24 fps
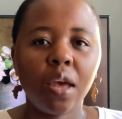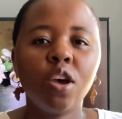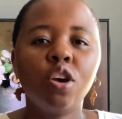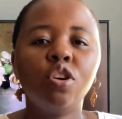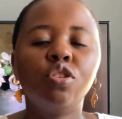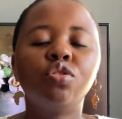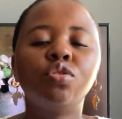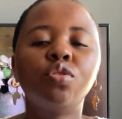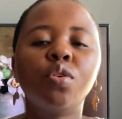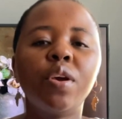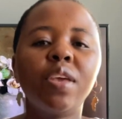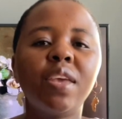
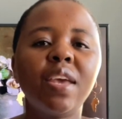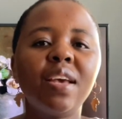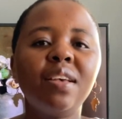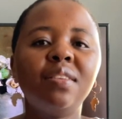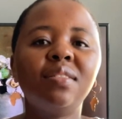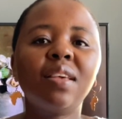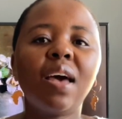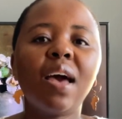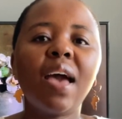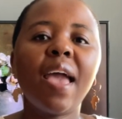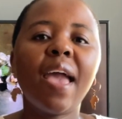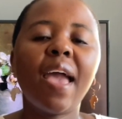So yes,
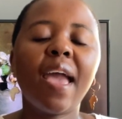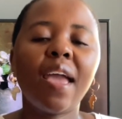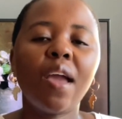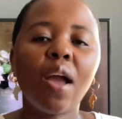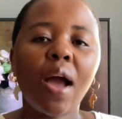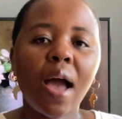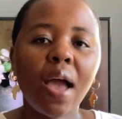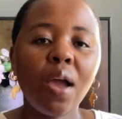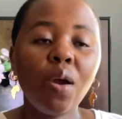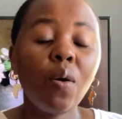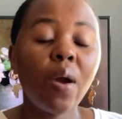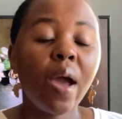I
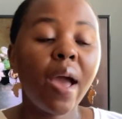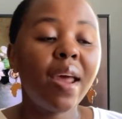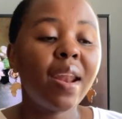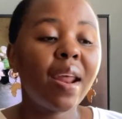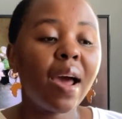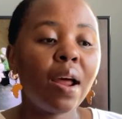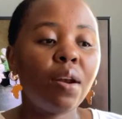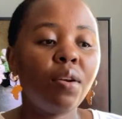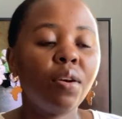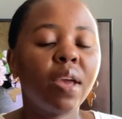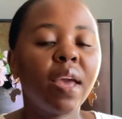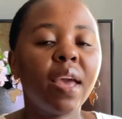had
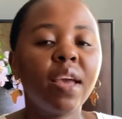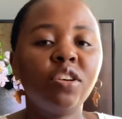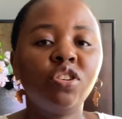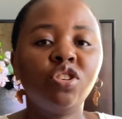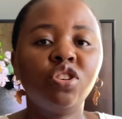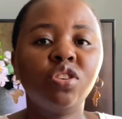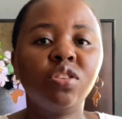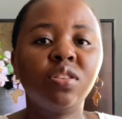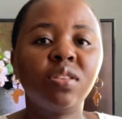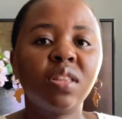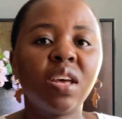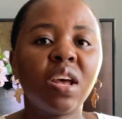
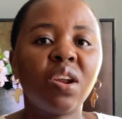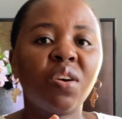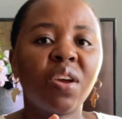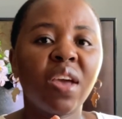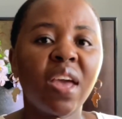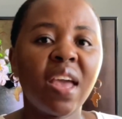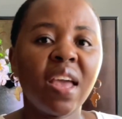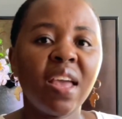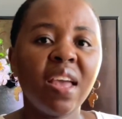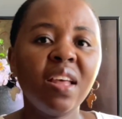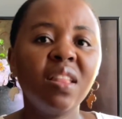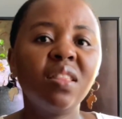allocations that,
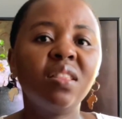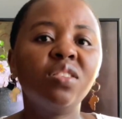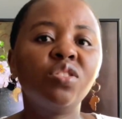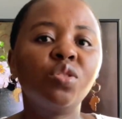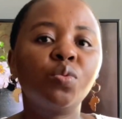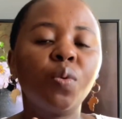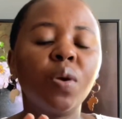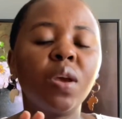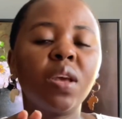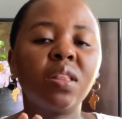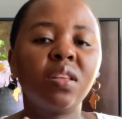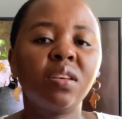okay, in this
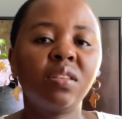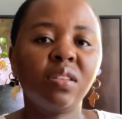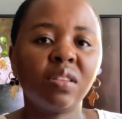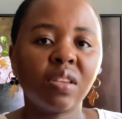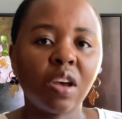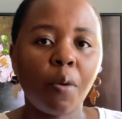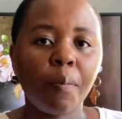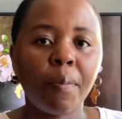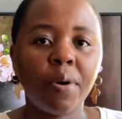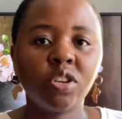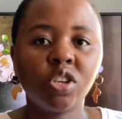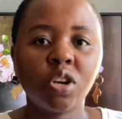week, this is
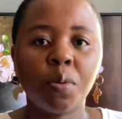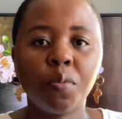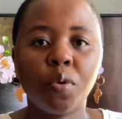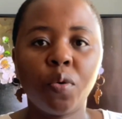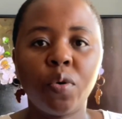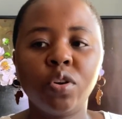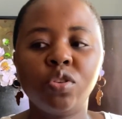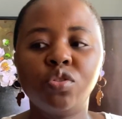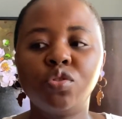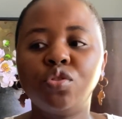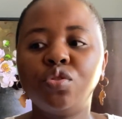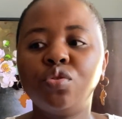how much I'm
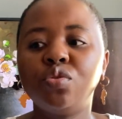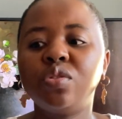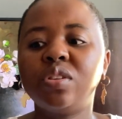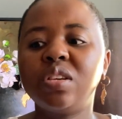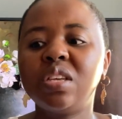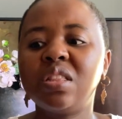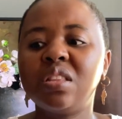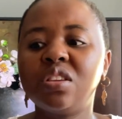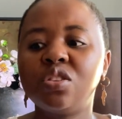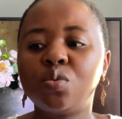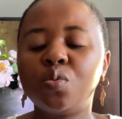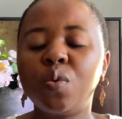going to use.
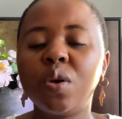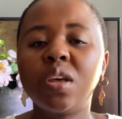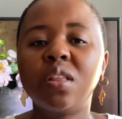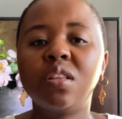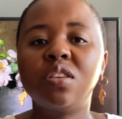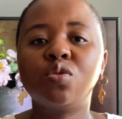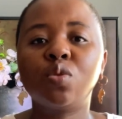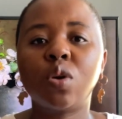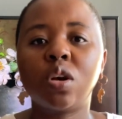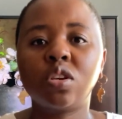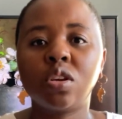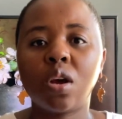In this week,
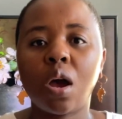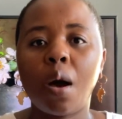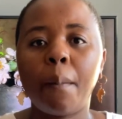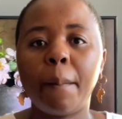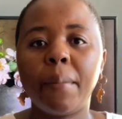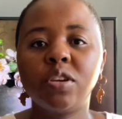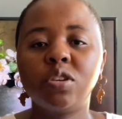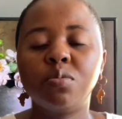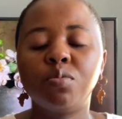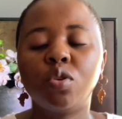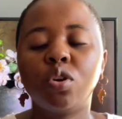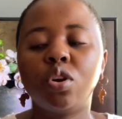this is how
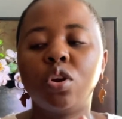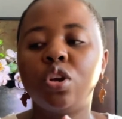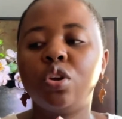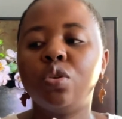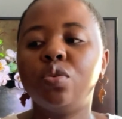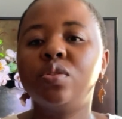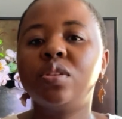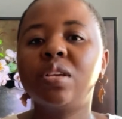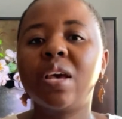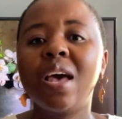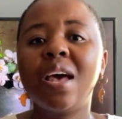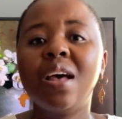much I'm going to
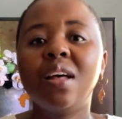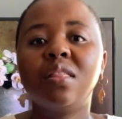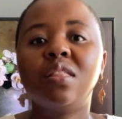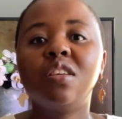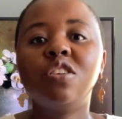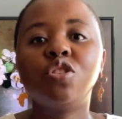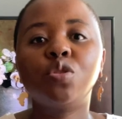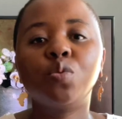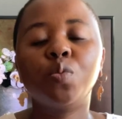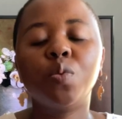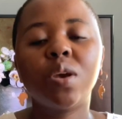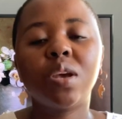use
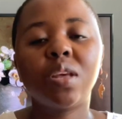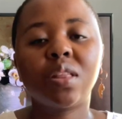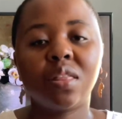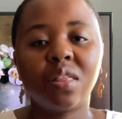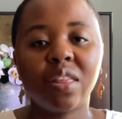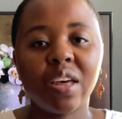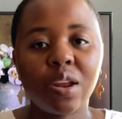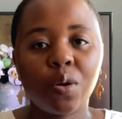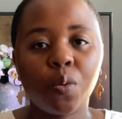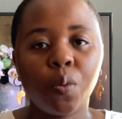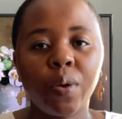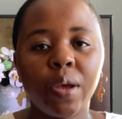this week,
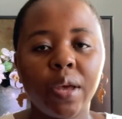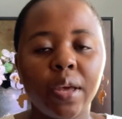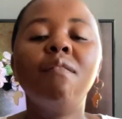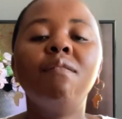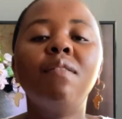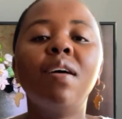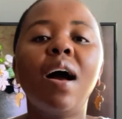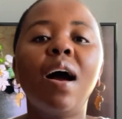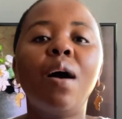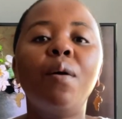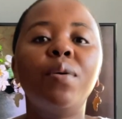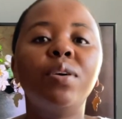that week.
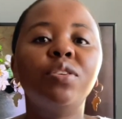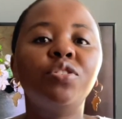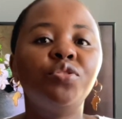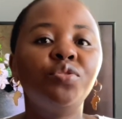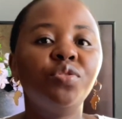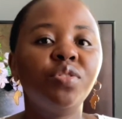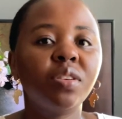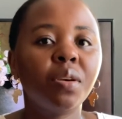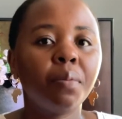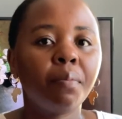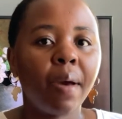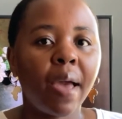I was
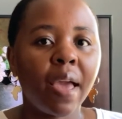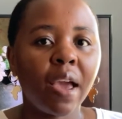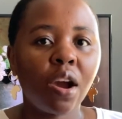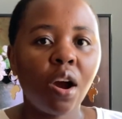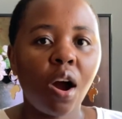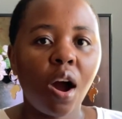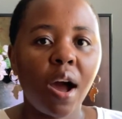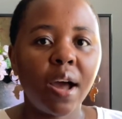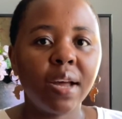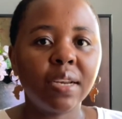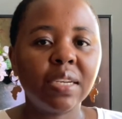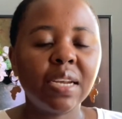using my
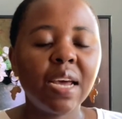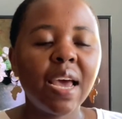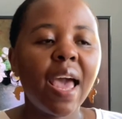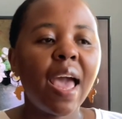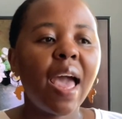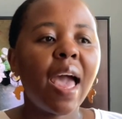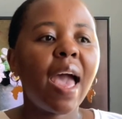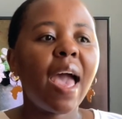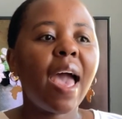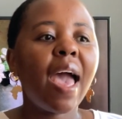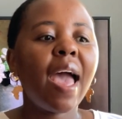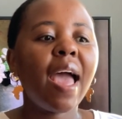card,
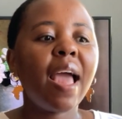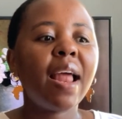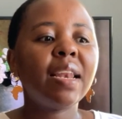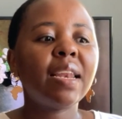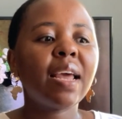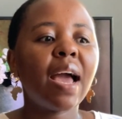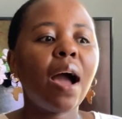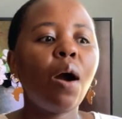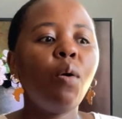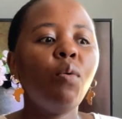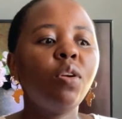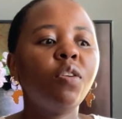and
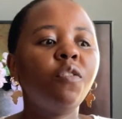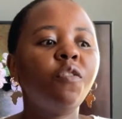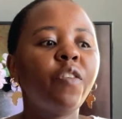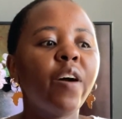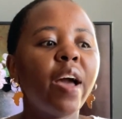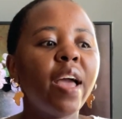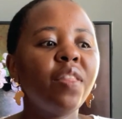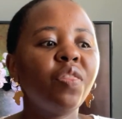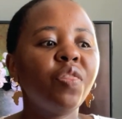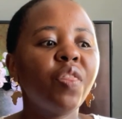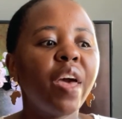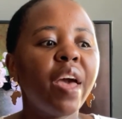I would
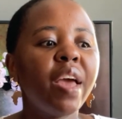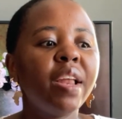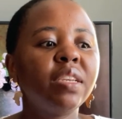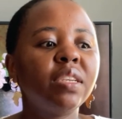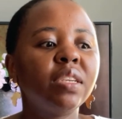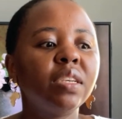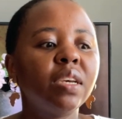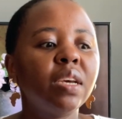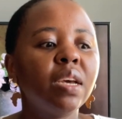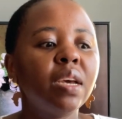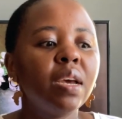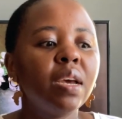find
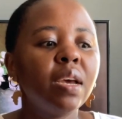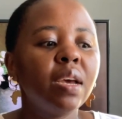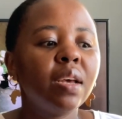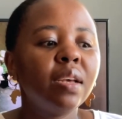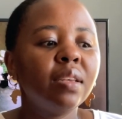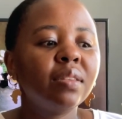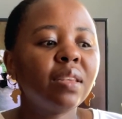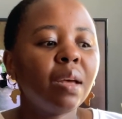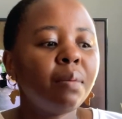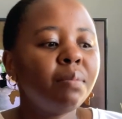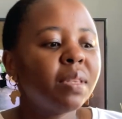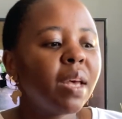that
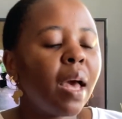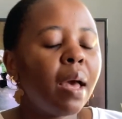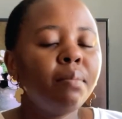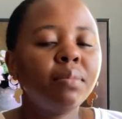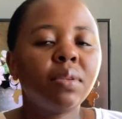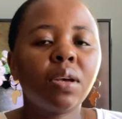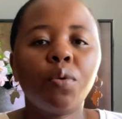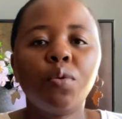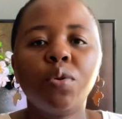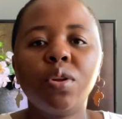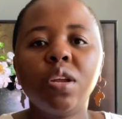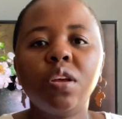sometimes
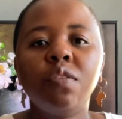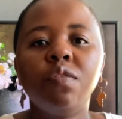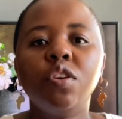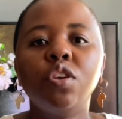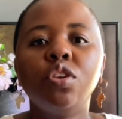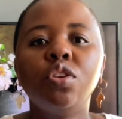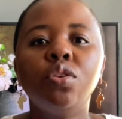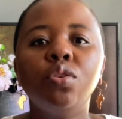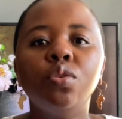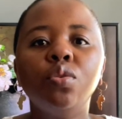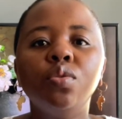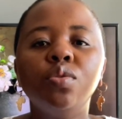I would
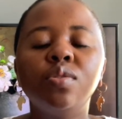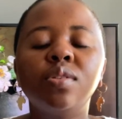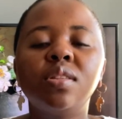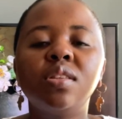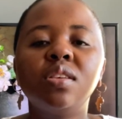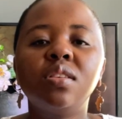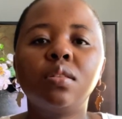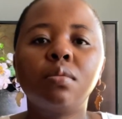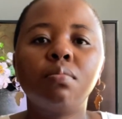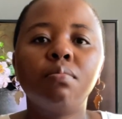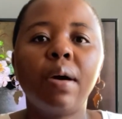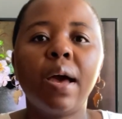even use
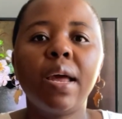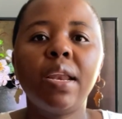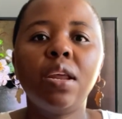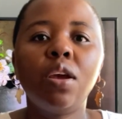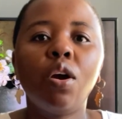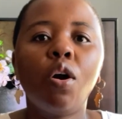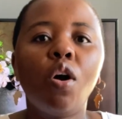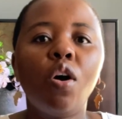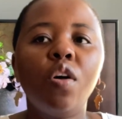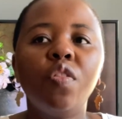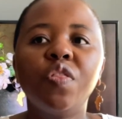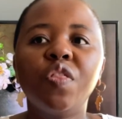this
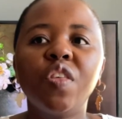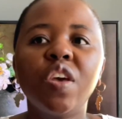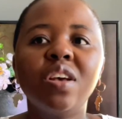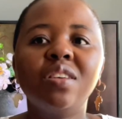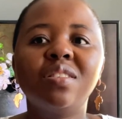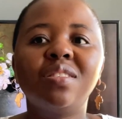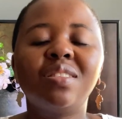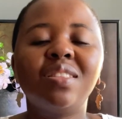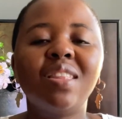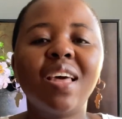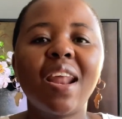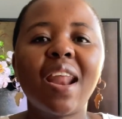money on
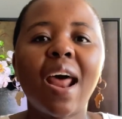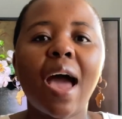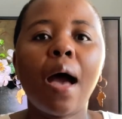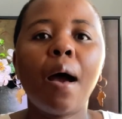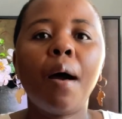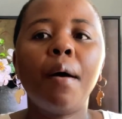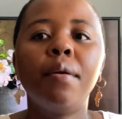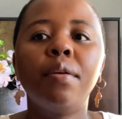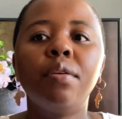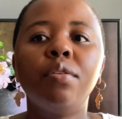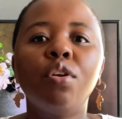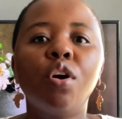things that
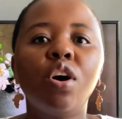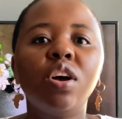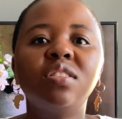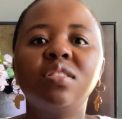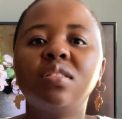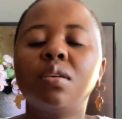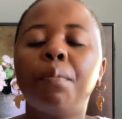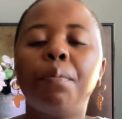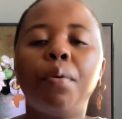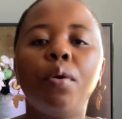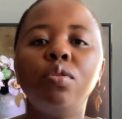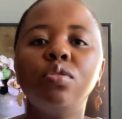I'm not
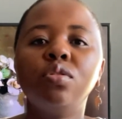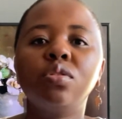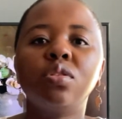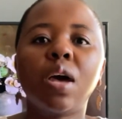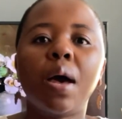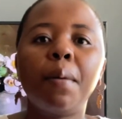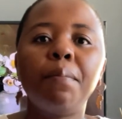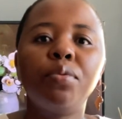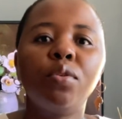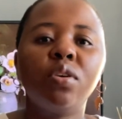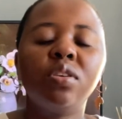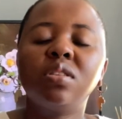supposed
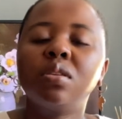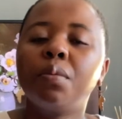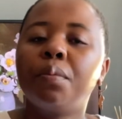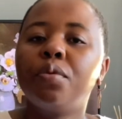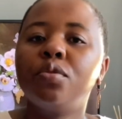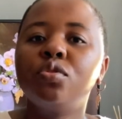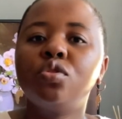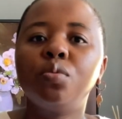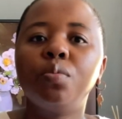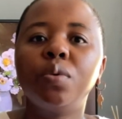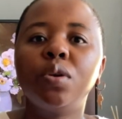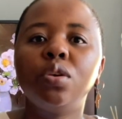
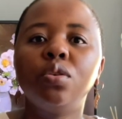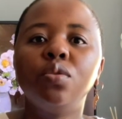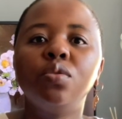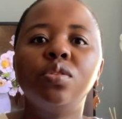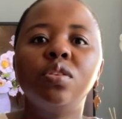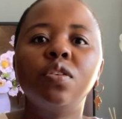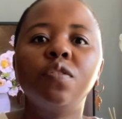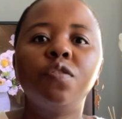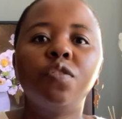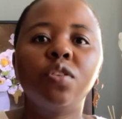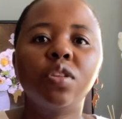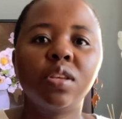to be
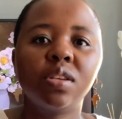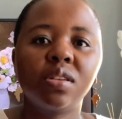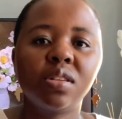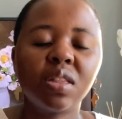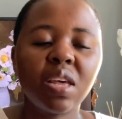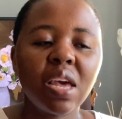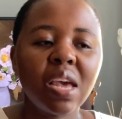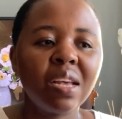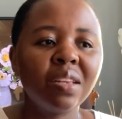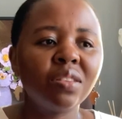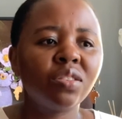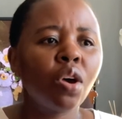using for these
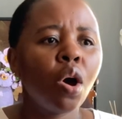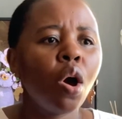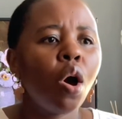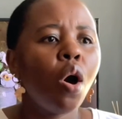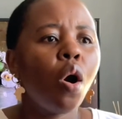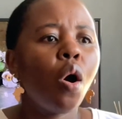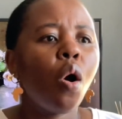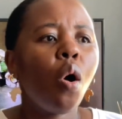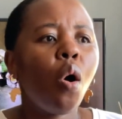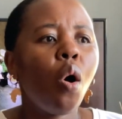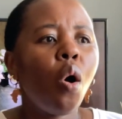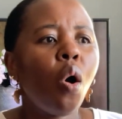things,
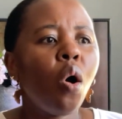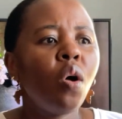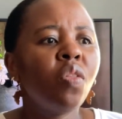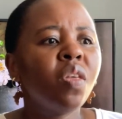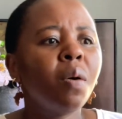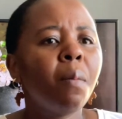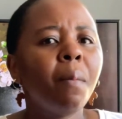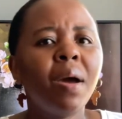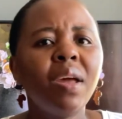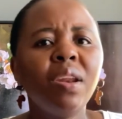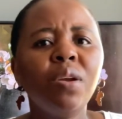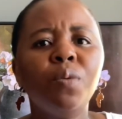or the
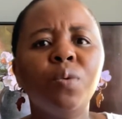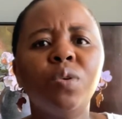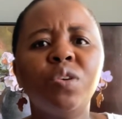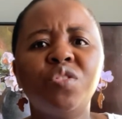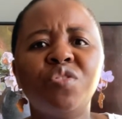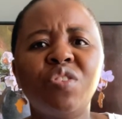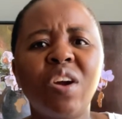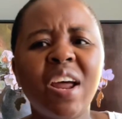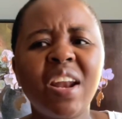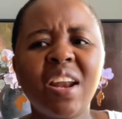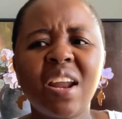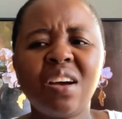money would
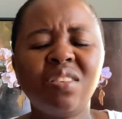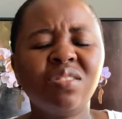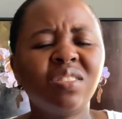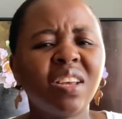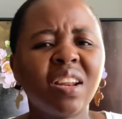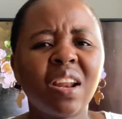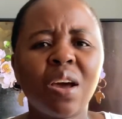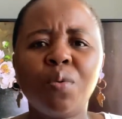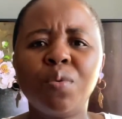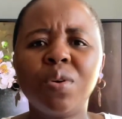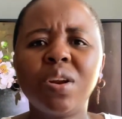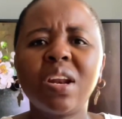run out and
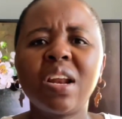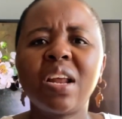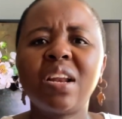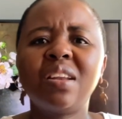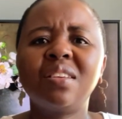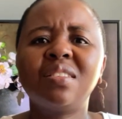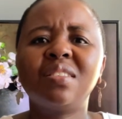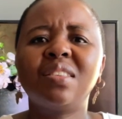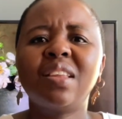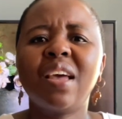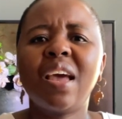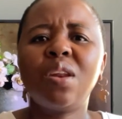I wouldn't
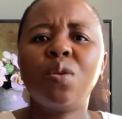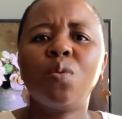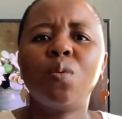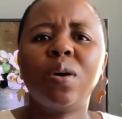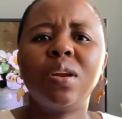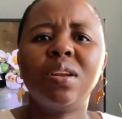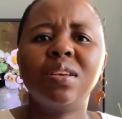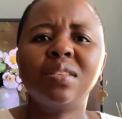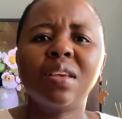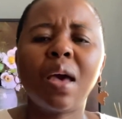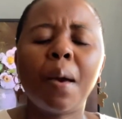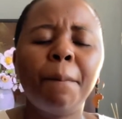understand
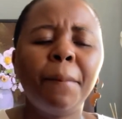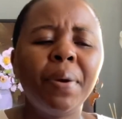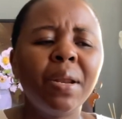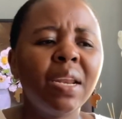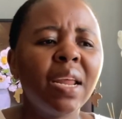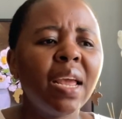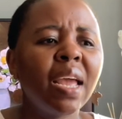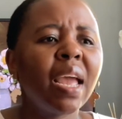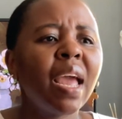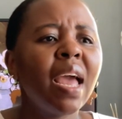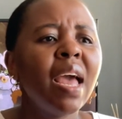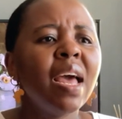what is
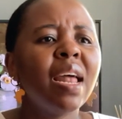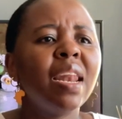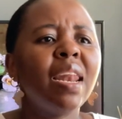happening.